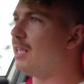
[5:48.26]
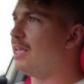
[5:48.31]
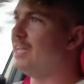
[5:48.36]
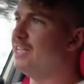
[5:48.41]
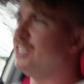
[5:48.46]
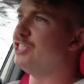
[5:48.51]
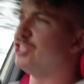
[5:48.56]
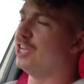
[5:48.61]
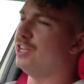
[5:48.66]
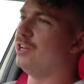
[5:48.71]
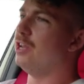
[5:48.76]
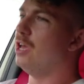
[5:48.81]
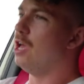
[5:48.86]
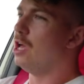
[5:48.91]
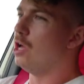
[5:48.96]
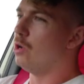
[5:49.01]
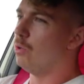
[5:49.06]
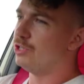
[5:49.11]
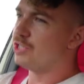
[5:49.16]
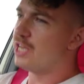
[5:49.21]
engine,
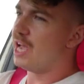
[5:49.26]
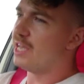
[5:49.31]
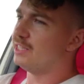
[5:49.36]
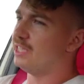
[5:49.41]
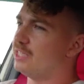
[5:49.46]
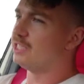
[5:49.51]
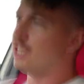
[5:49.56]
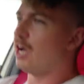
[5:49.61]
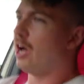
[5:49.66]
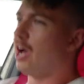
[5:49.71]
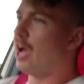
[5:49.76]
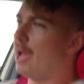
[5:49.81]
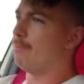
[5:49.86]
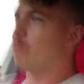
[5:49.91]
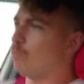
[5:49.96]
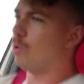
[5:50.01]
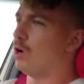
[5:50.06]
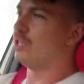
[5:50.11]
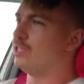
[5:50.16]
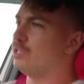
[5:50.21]
which at the
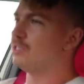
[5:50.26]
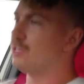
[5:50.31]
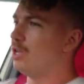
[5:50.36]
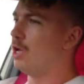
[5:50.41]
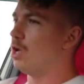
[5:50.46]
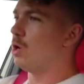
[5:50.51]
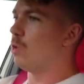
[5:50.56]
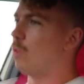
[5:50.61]
time was